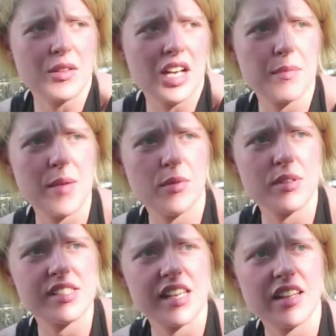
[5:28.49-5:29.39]
lot of people
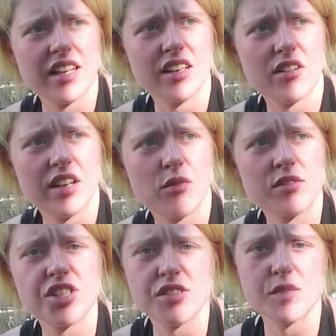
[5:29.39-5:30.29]
would say, like, you know, okay, well,
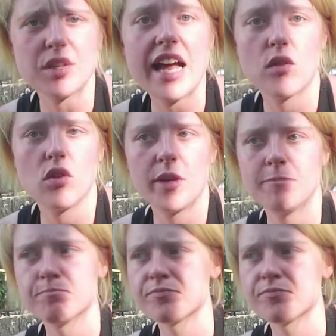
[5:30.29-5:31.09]
she's a black woman,